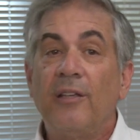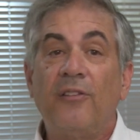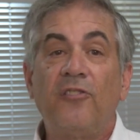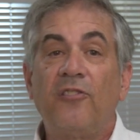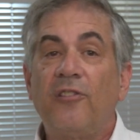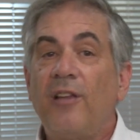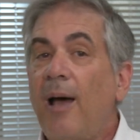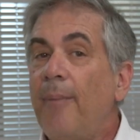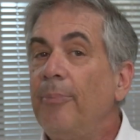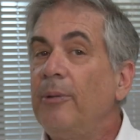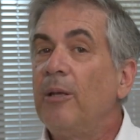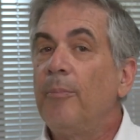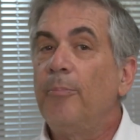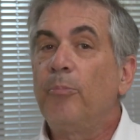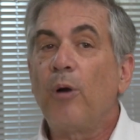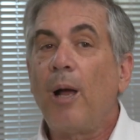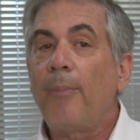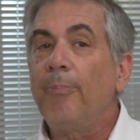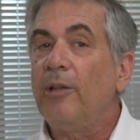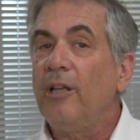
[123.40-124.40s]
that stopped
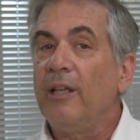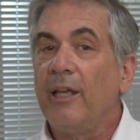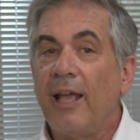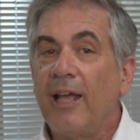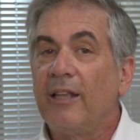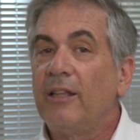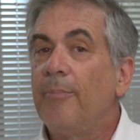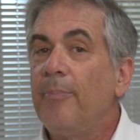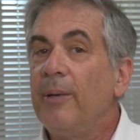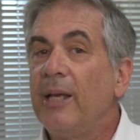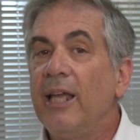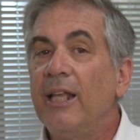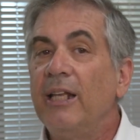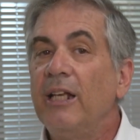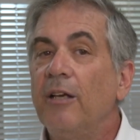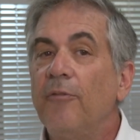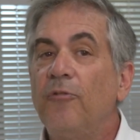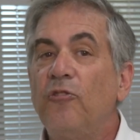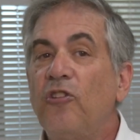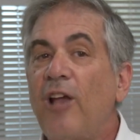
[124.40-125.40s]
abruptly at the
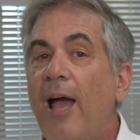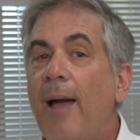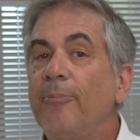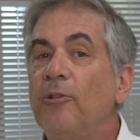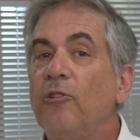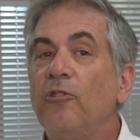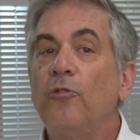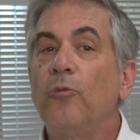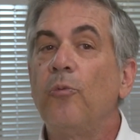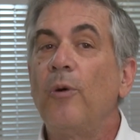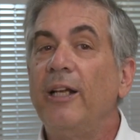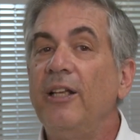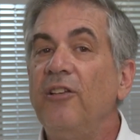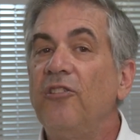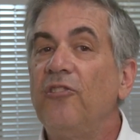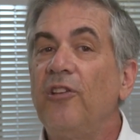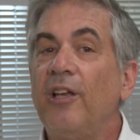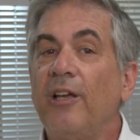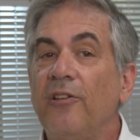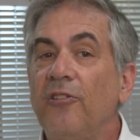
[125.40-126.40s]
beginning of chapter
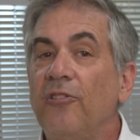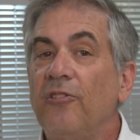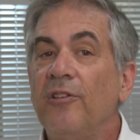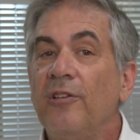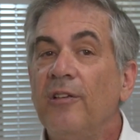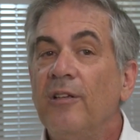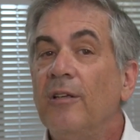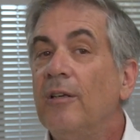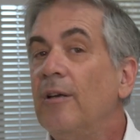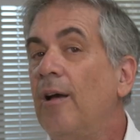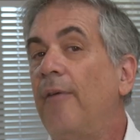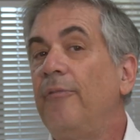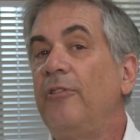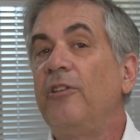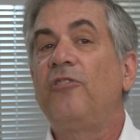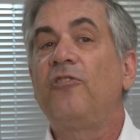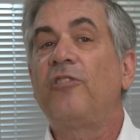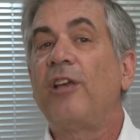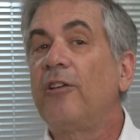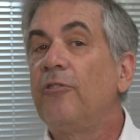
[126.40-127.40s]
26 of
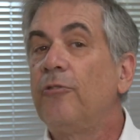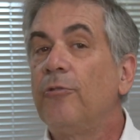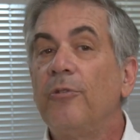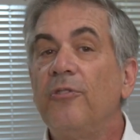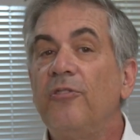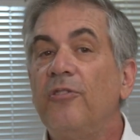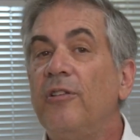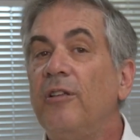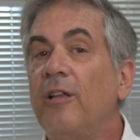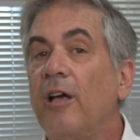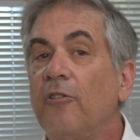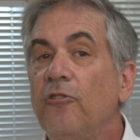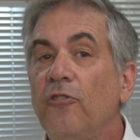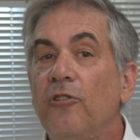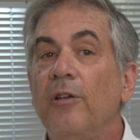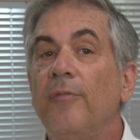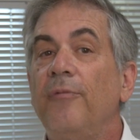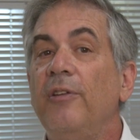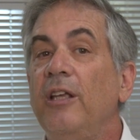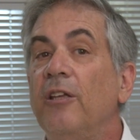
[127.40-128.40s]
the sexual
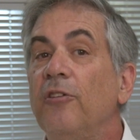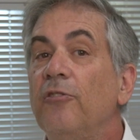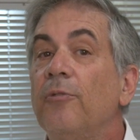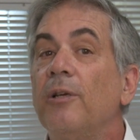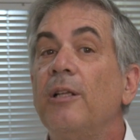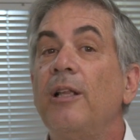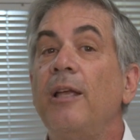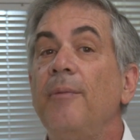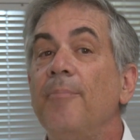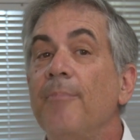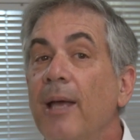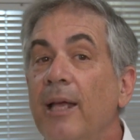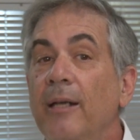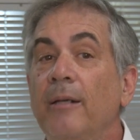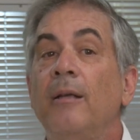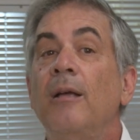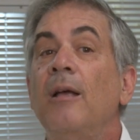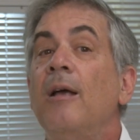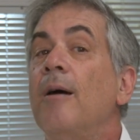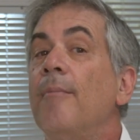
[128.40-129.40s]
seduction of the Israelite
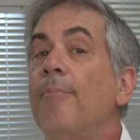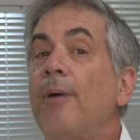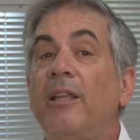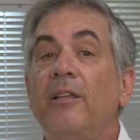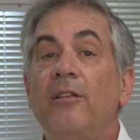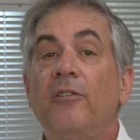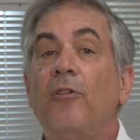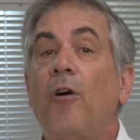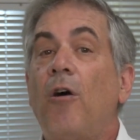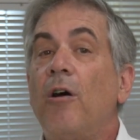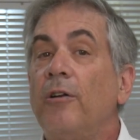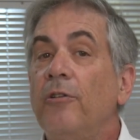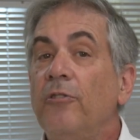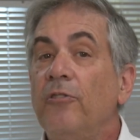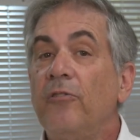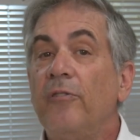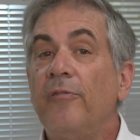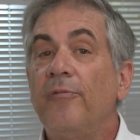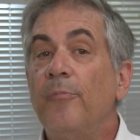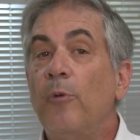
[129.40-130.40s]
men by the
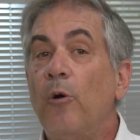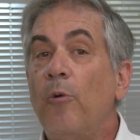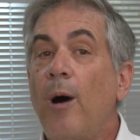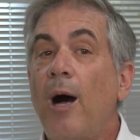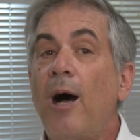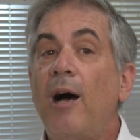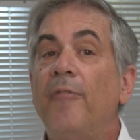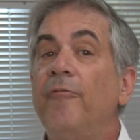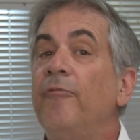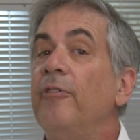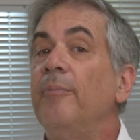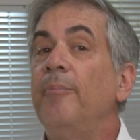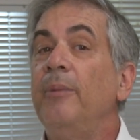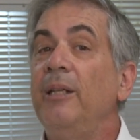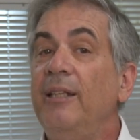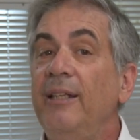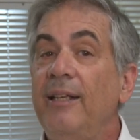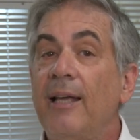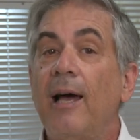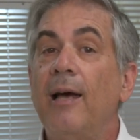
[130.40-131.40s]
daughters of Moab and
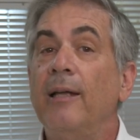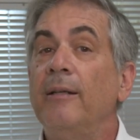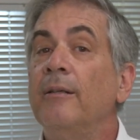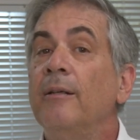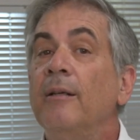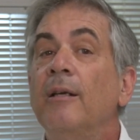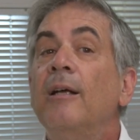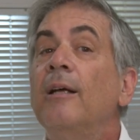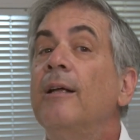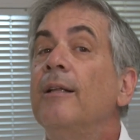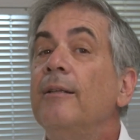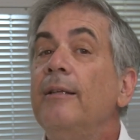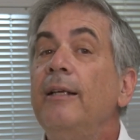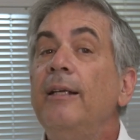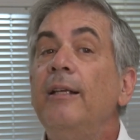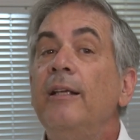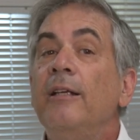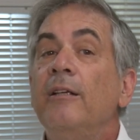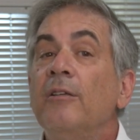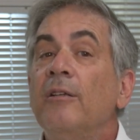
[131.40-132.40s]
Midian,
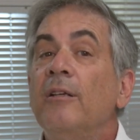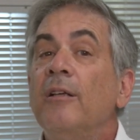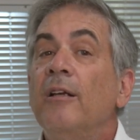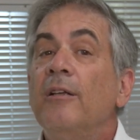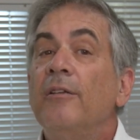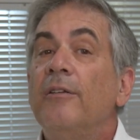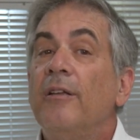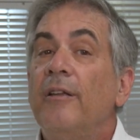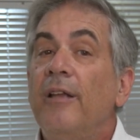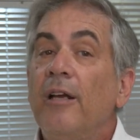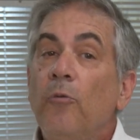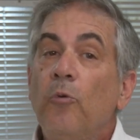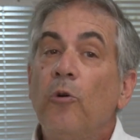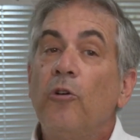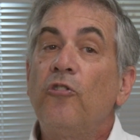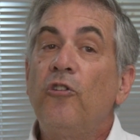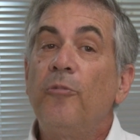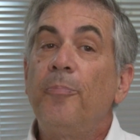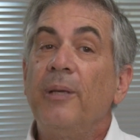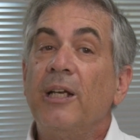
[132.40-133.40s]
leading to their
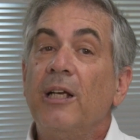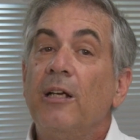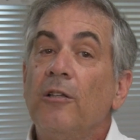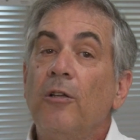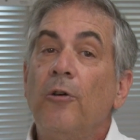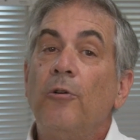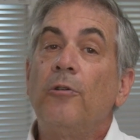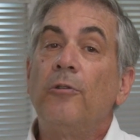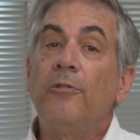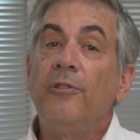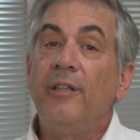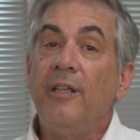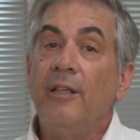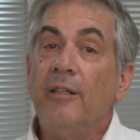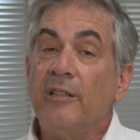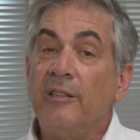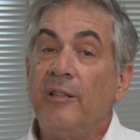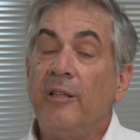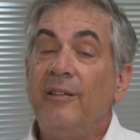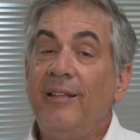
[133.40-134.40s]
worshiping a local
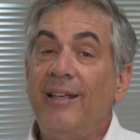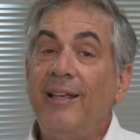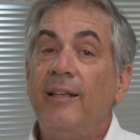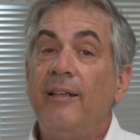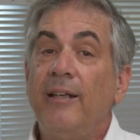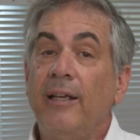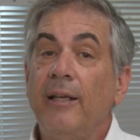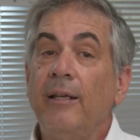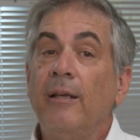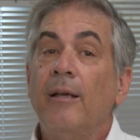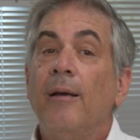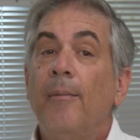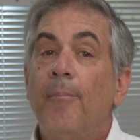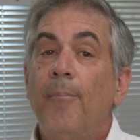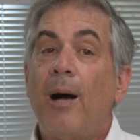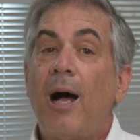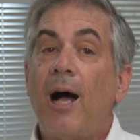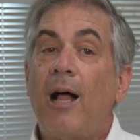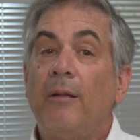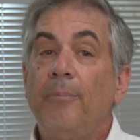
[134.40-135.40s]
deity,
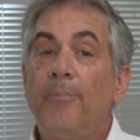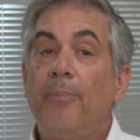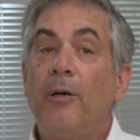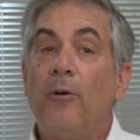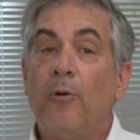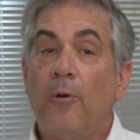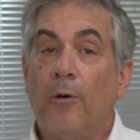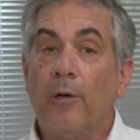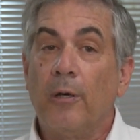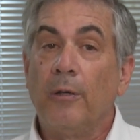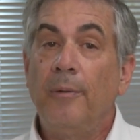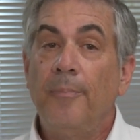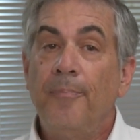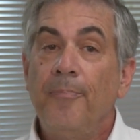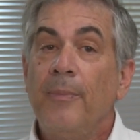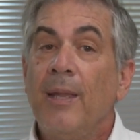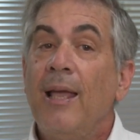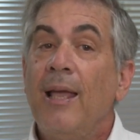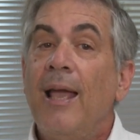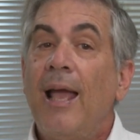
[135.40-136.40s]
Baal Peor,
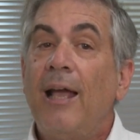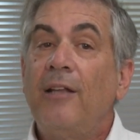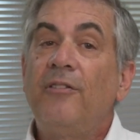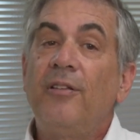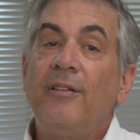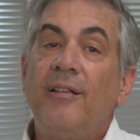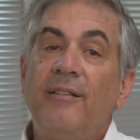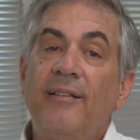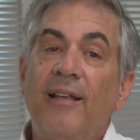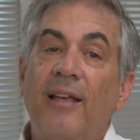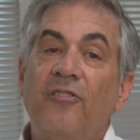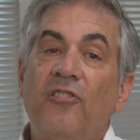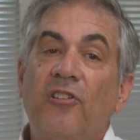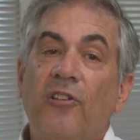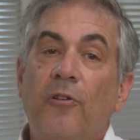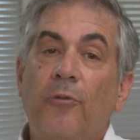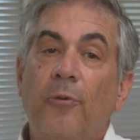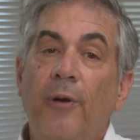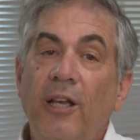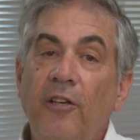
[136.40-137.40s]
and to the
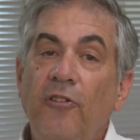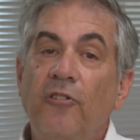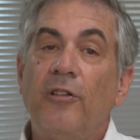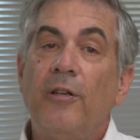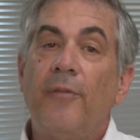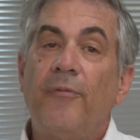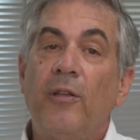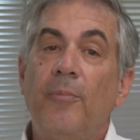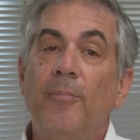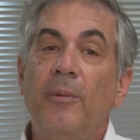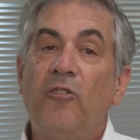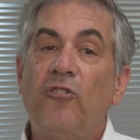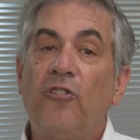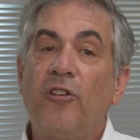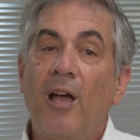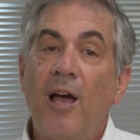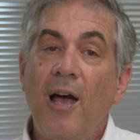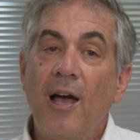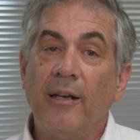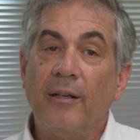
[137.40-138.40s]
desecration of the
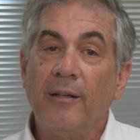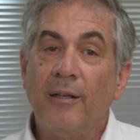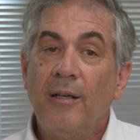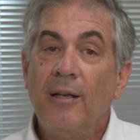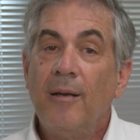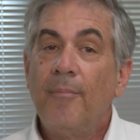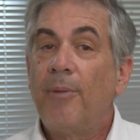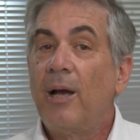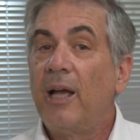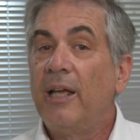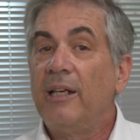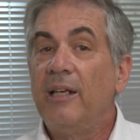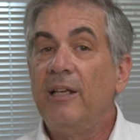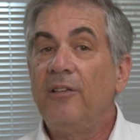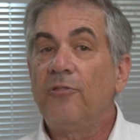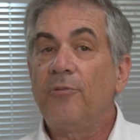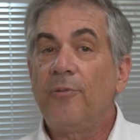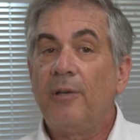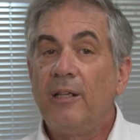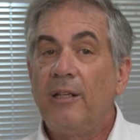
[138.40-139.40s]
Mishkan by an
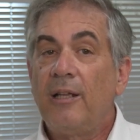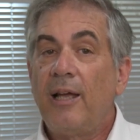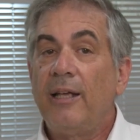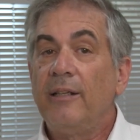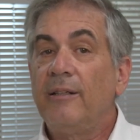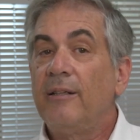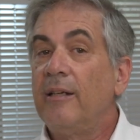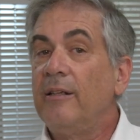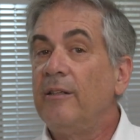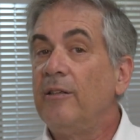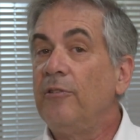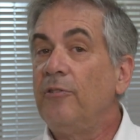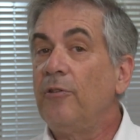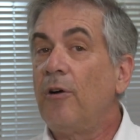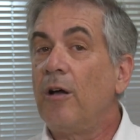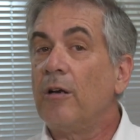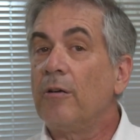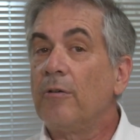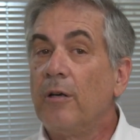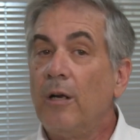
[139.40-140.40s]
Israelite and the
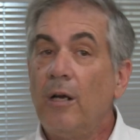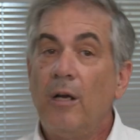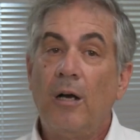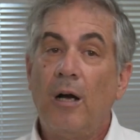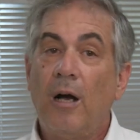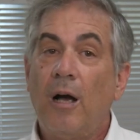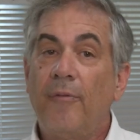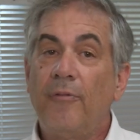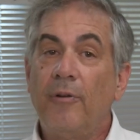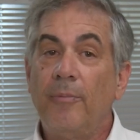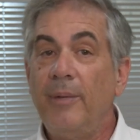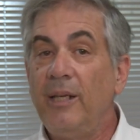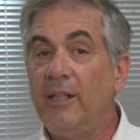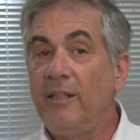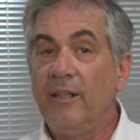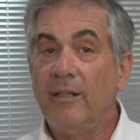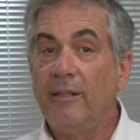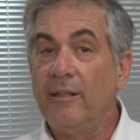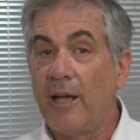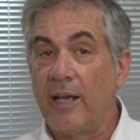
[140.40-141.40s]
daughter of a
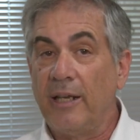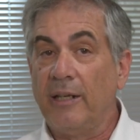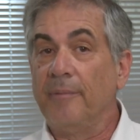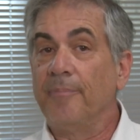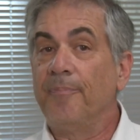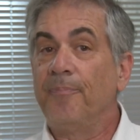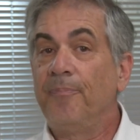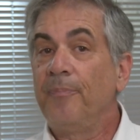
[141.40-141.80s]
Midianite.